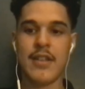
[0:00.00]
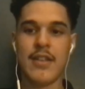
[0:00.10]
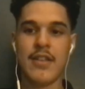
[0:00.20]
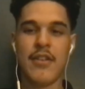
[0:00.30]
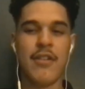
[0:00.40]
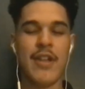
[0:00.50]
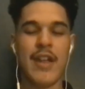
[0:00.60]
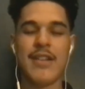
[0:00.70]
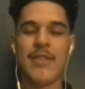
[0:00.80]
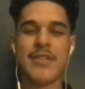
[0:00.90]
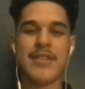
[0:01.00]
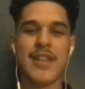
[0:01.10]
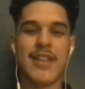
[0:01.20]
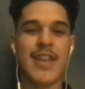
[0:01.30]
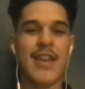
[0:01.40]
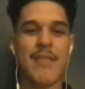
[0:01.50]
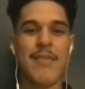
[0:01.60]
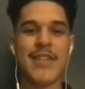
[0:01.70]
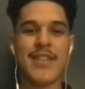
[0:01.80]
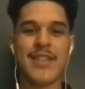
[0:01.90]
you know, I was just like, yeah, it
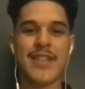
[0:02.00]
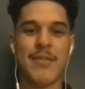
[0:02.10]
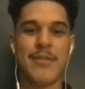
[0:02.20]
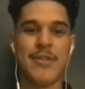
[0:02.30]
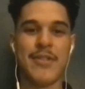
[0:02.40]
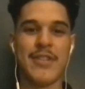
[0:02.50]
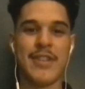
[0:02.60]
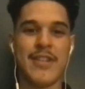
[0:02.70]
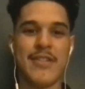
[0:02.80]
makes sense that I'm doing this now.